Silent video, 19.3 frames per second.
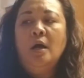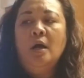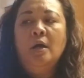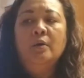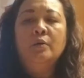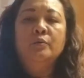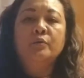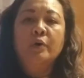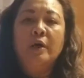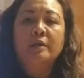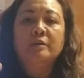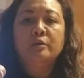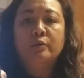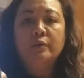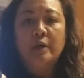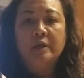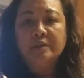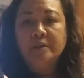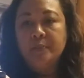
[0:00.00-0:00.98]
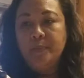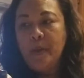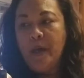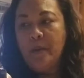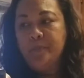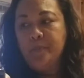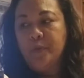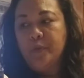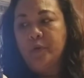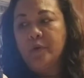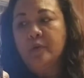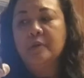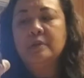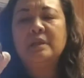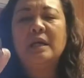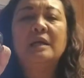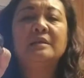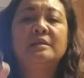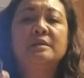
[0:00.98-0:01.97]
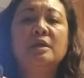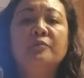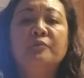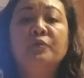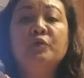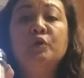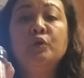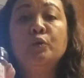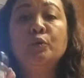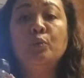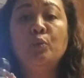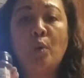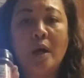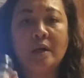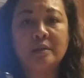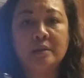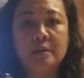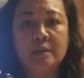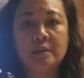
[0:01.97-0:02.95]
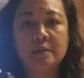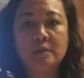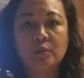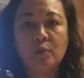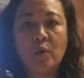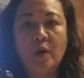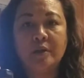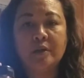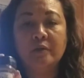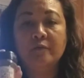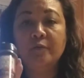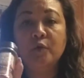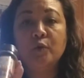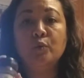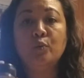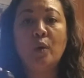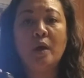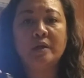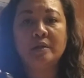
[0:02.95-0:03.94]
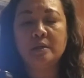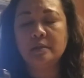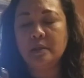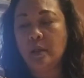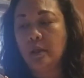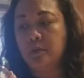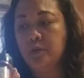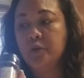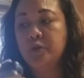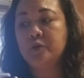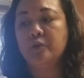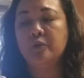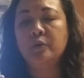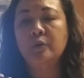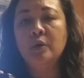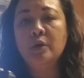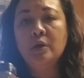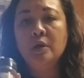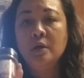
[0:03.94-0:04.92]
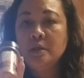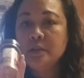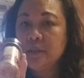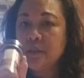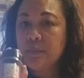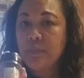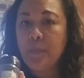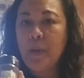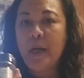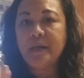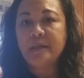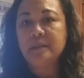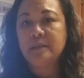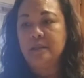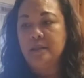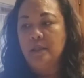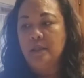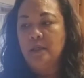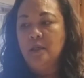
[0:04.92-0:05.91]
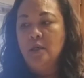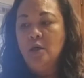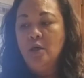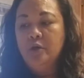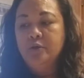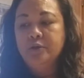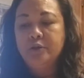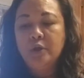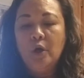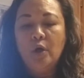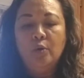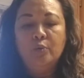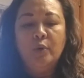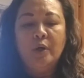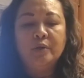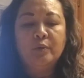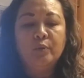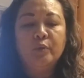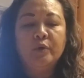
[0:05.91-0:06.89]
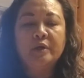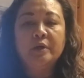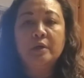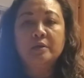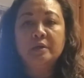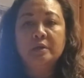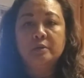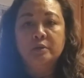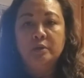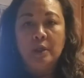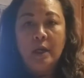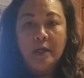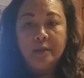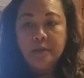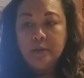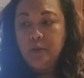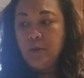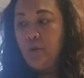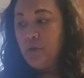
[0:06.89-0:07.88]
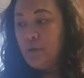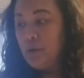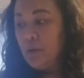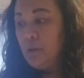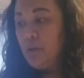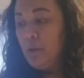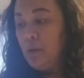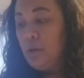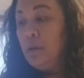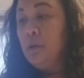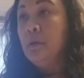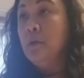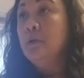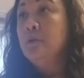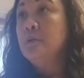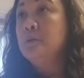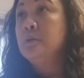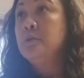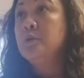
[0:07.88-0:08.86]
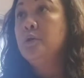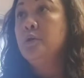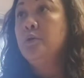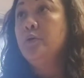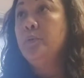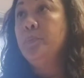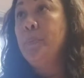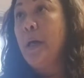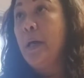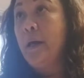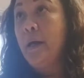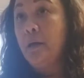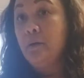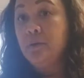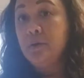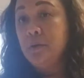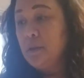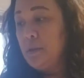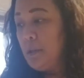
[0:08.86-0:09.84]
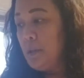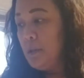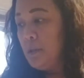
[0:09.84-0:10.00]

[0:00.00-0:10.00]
red crushed pepper. That's if you want this one, if you want it a little spicy. So what we're gonna, I took 2 pounds